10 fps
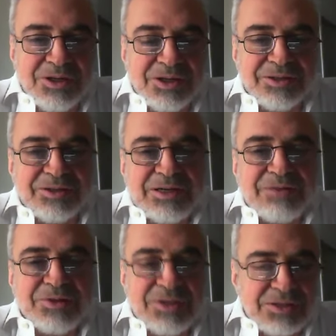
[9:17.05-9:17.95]
and that
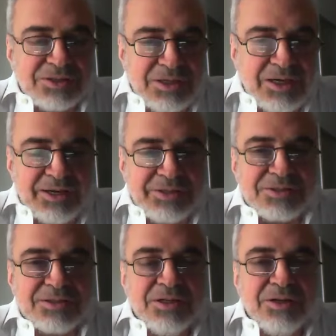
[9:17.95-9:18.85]
navigation
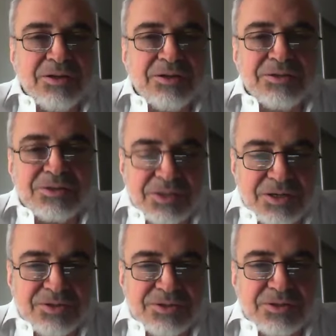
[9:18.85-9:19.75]
has
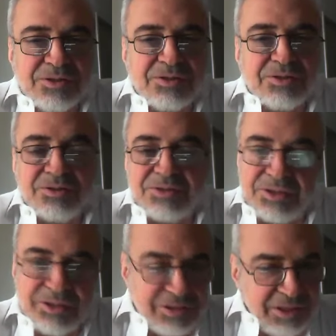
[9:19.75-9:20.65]
concerns, and
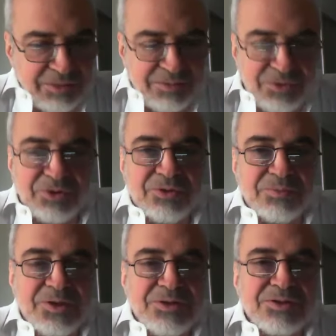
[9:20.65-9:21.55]
concerns like
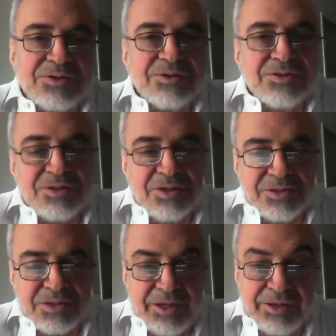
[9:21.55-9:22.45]
preoccupation,
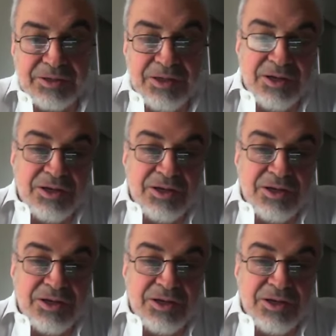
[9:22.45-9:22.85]
concerns like